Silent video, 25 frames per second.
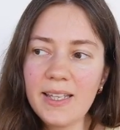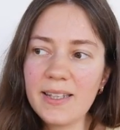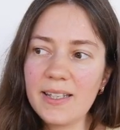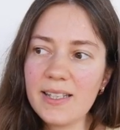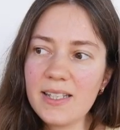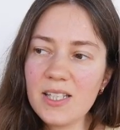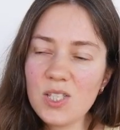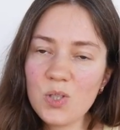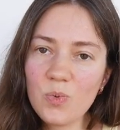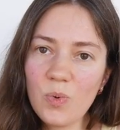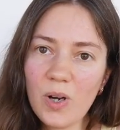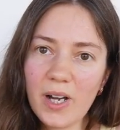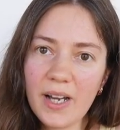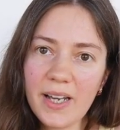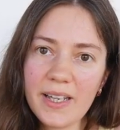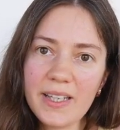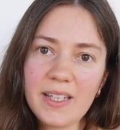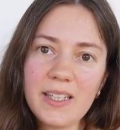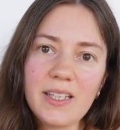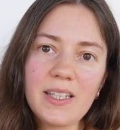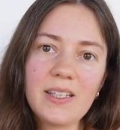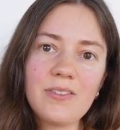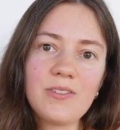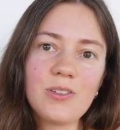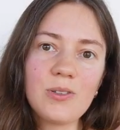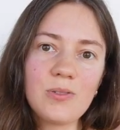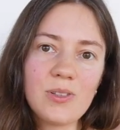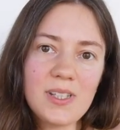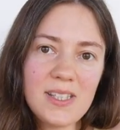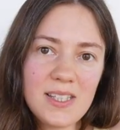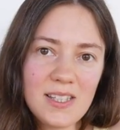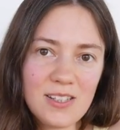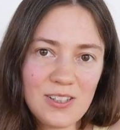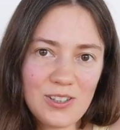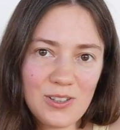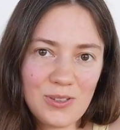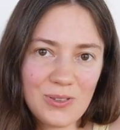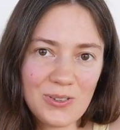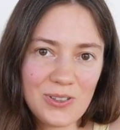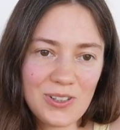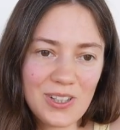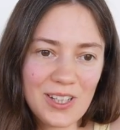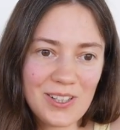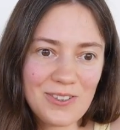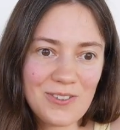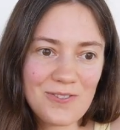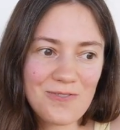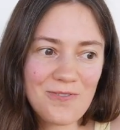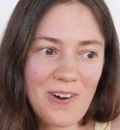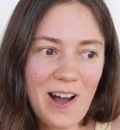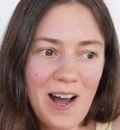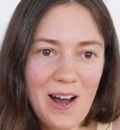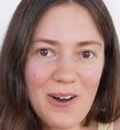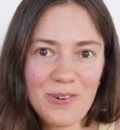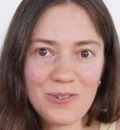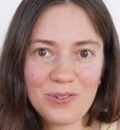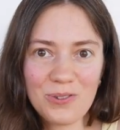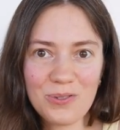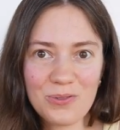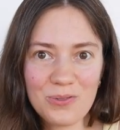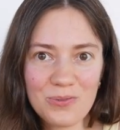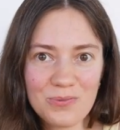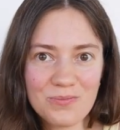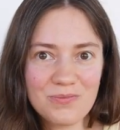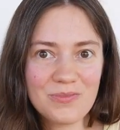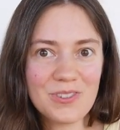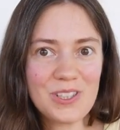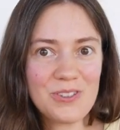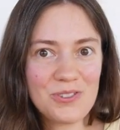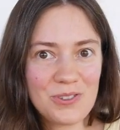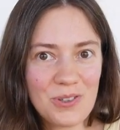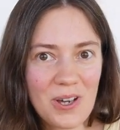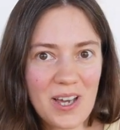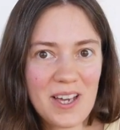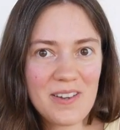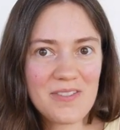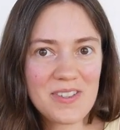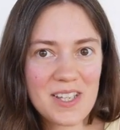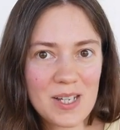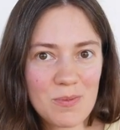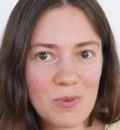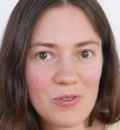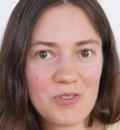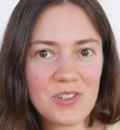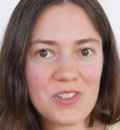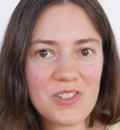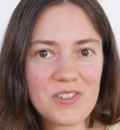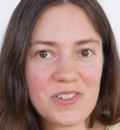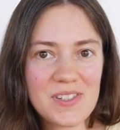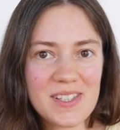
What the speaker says: That's why if you listen to it and if you have some of this